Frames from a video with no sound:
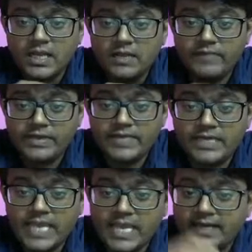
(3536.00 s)
when we are
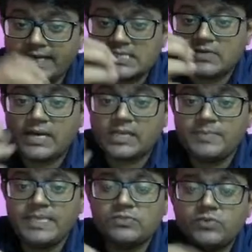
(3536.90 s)
taking it as a work,
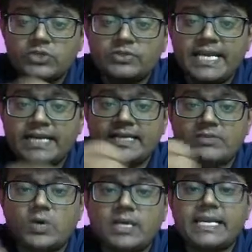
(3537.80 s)
means we should take it as
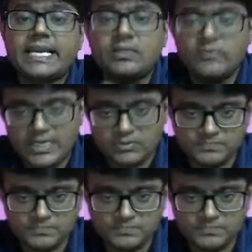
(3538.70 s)
what? Negative value.